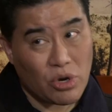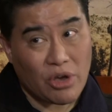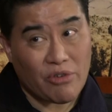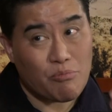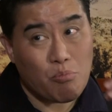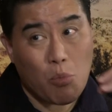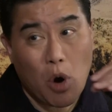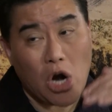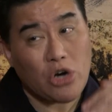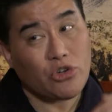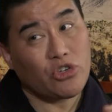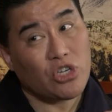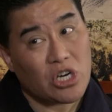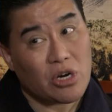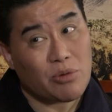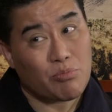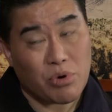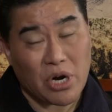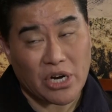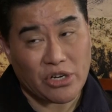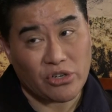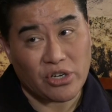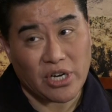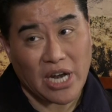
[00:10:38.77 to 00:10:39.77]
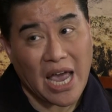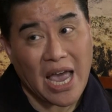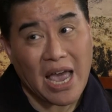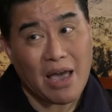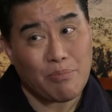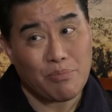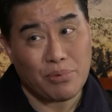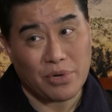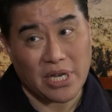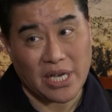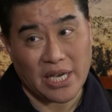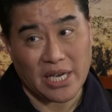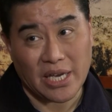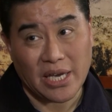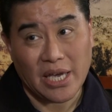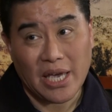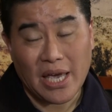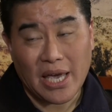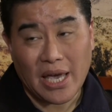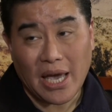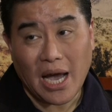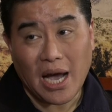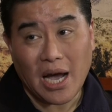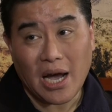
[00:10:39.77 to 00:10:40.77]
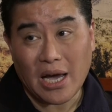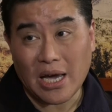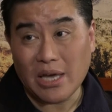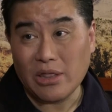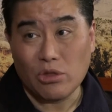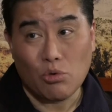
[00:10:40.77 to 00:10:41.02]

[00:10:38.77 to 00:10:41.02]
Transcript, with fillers: So we have margin compression happening uh,